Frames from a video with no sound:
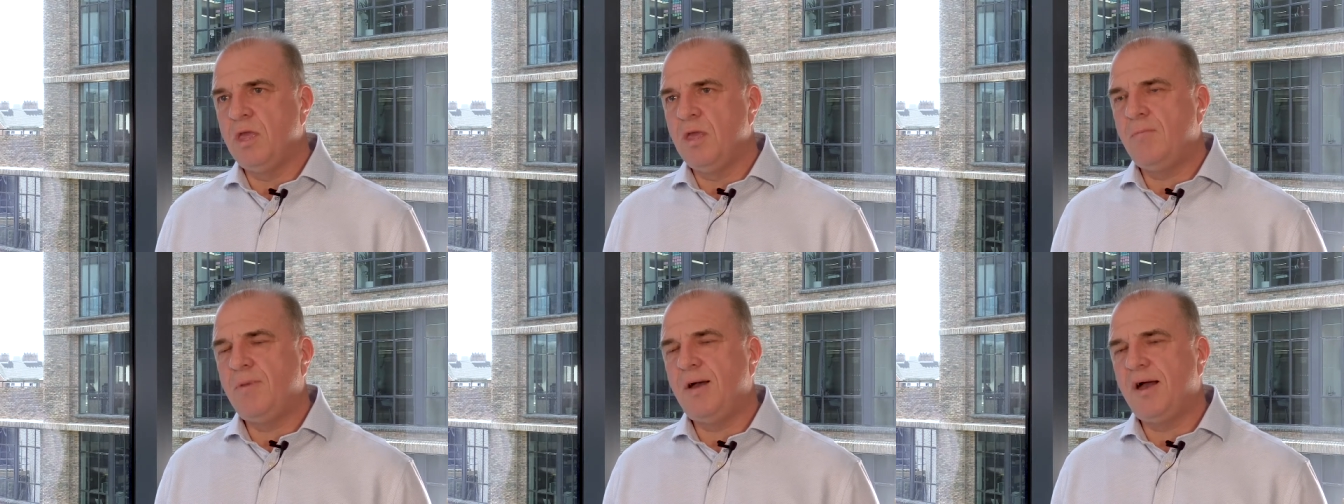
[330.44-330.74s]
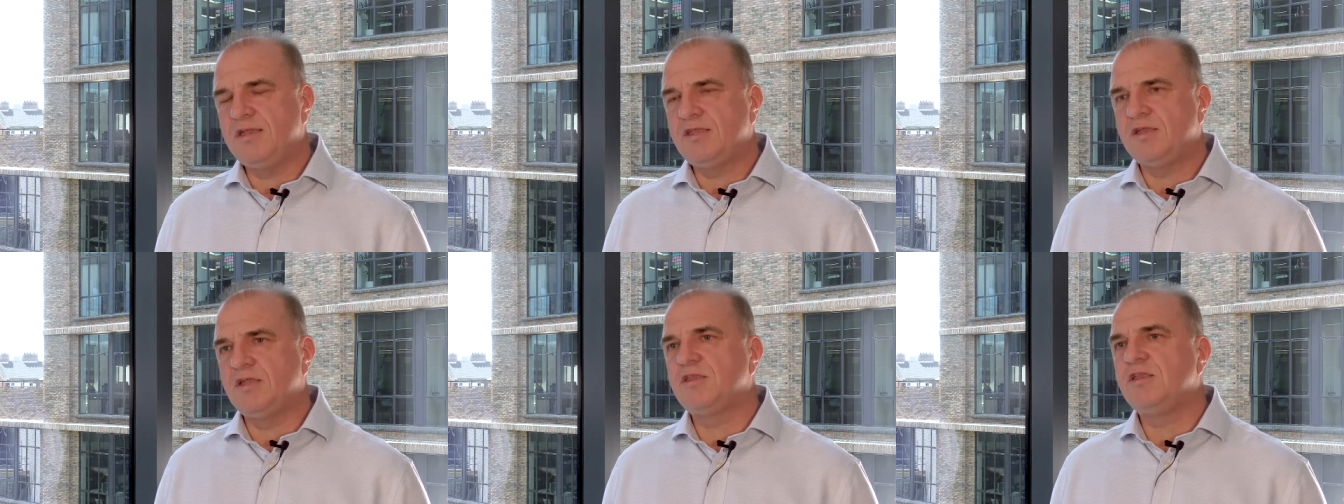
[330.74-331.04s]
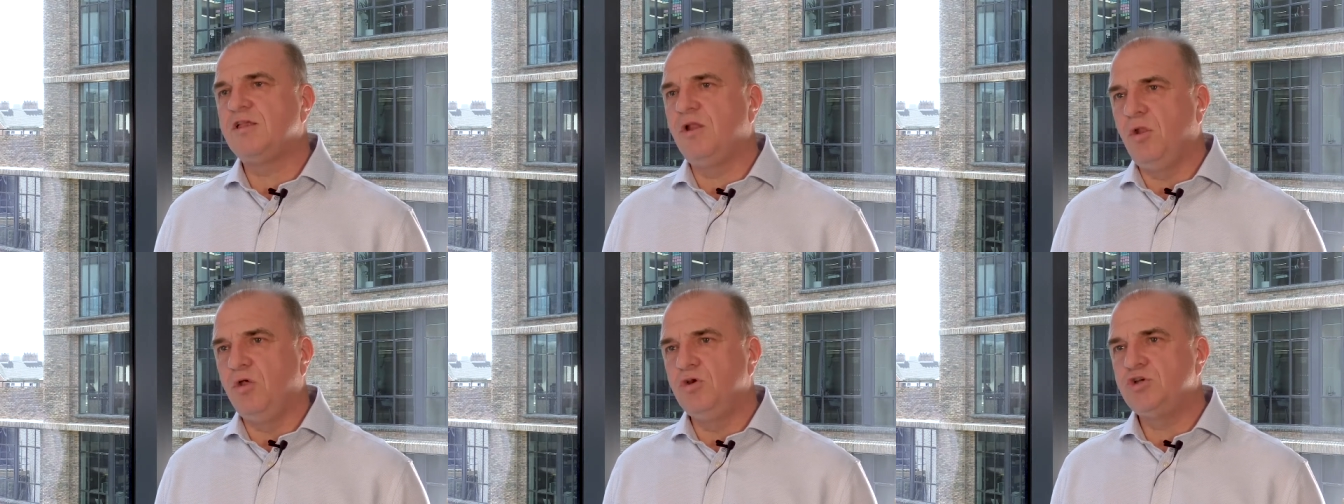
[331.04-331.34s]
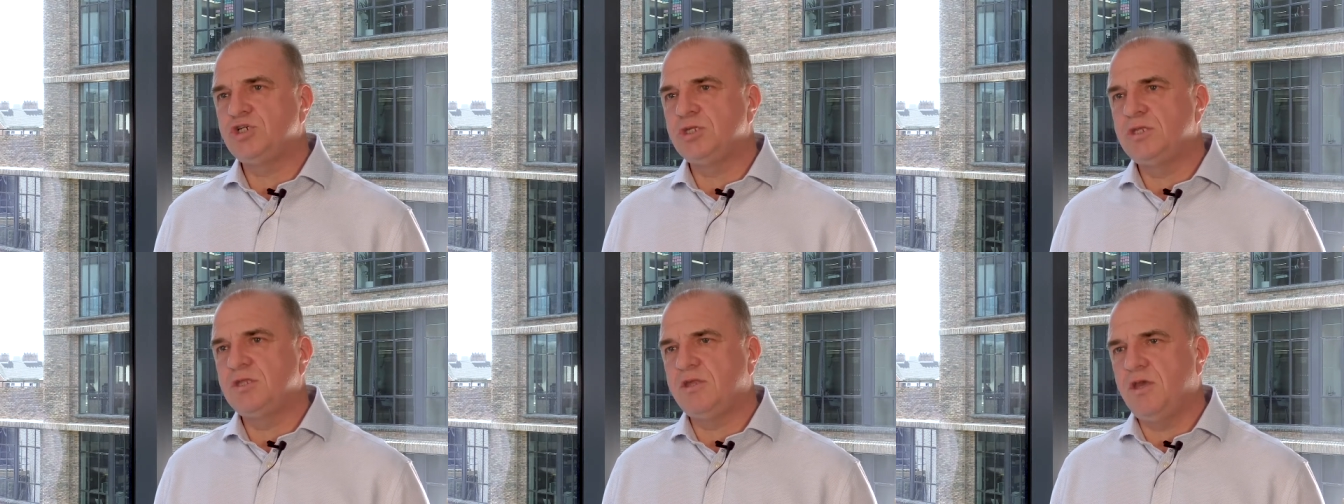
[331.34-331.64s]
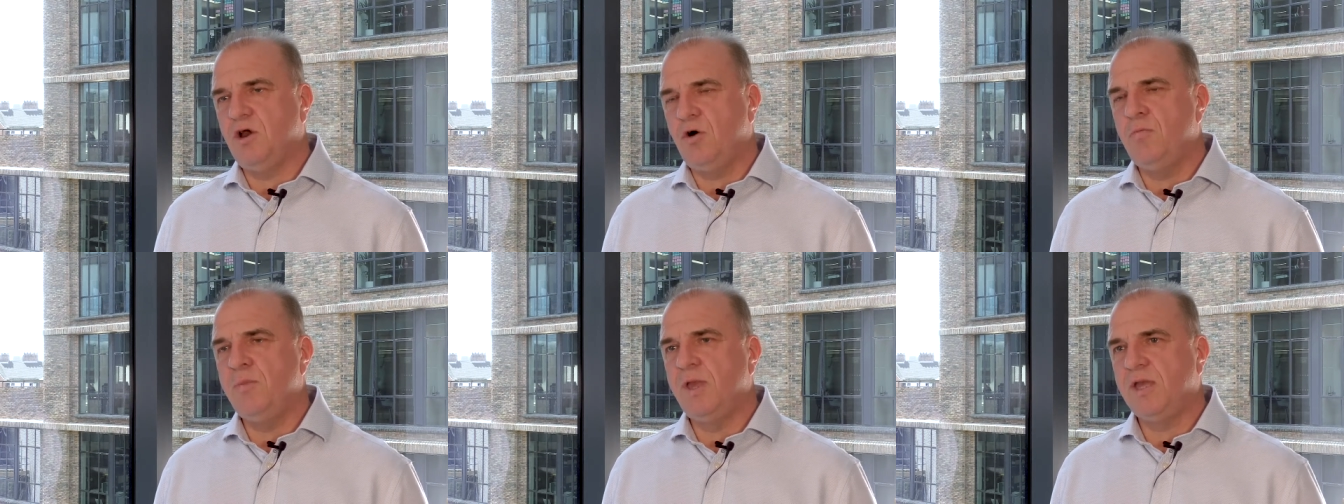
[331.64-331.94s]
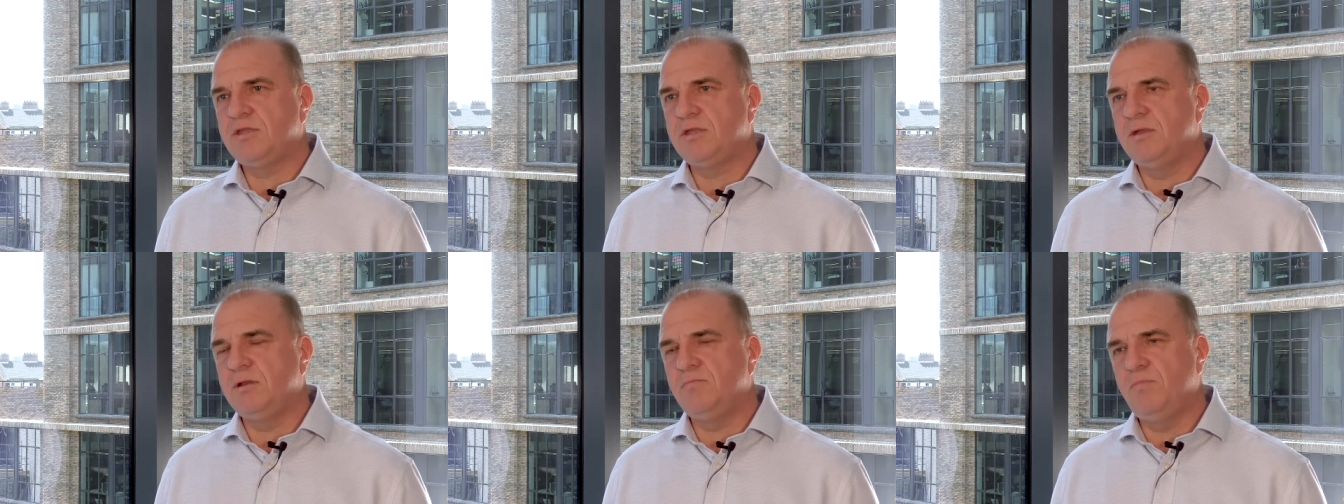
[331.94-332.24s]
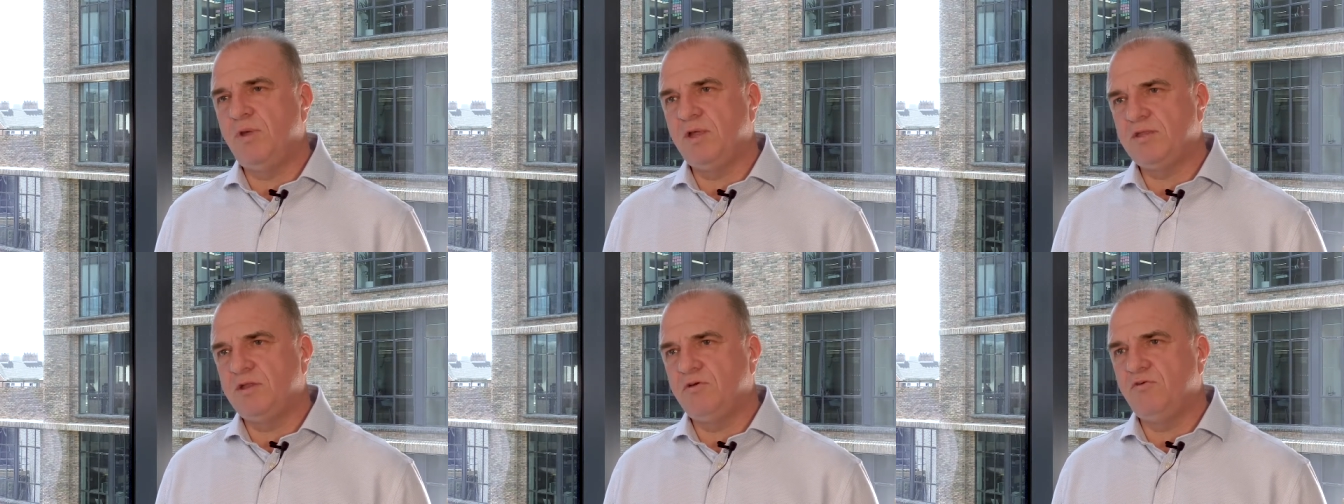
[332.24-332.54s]
but as a solution sell, makes
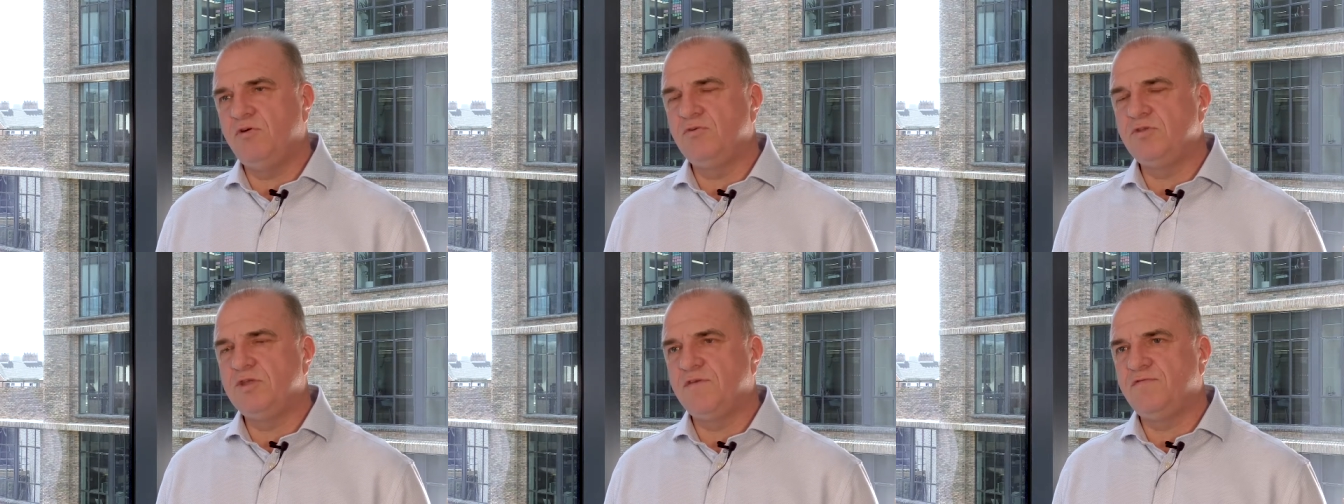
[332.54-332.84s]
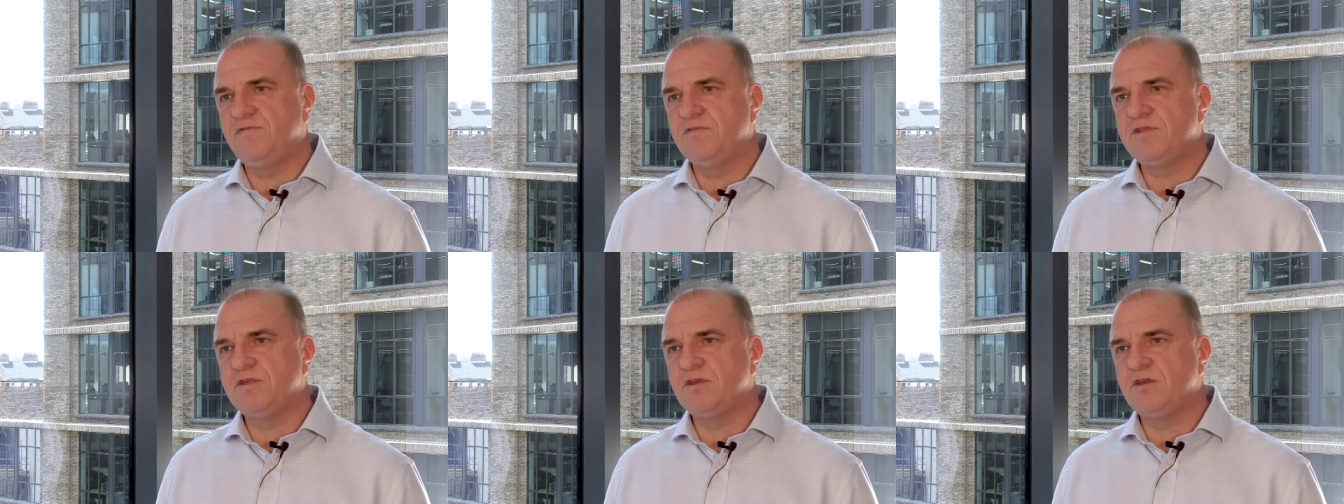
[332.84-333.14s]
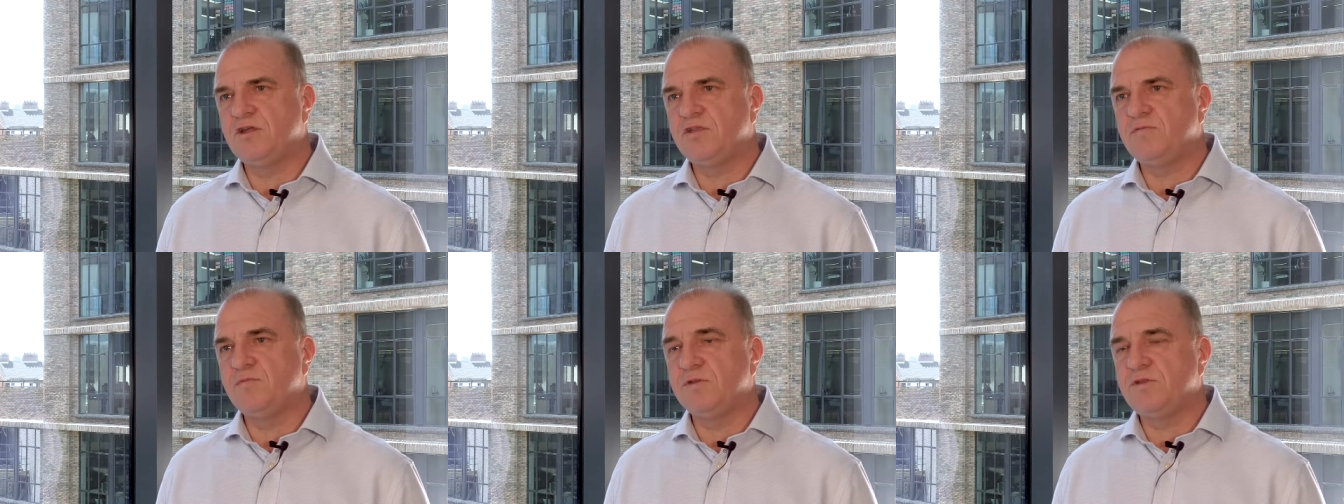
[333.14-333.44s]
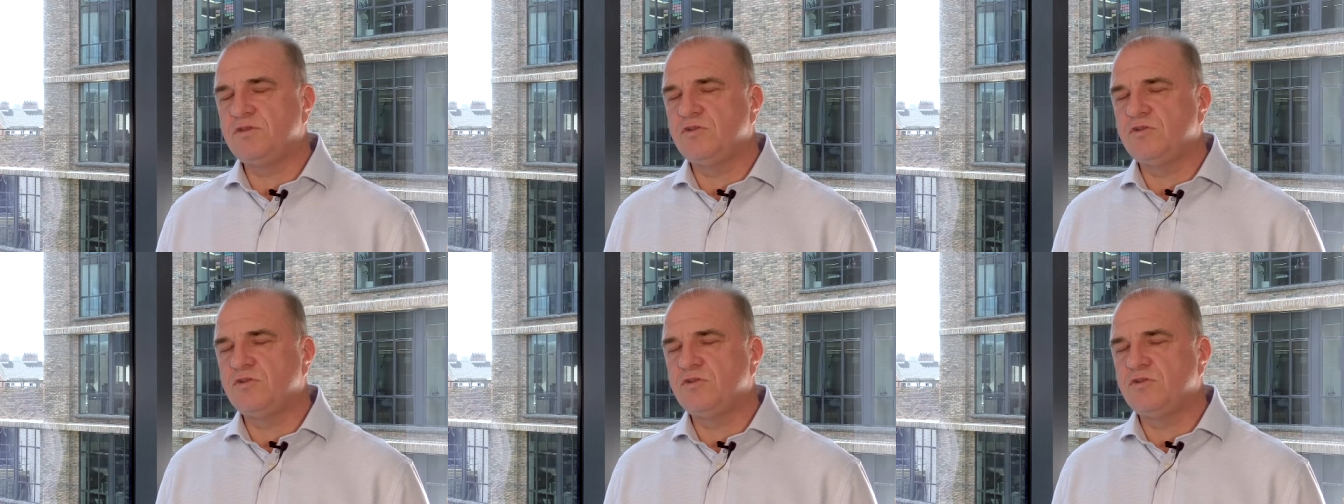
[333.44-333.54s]
a real difference to customers.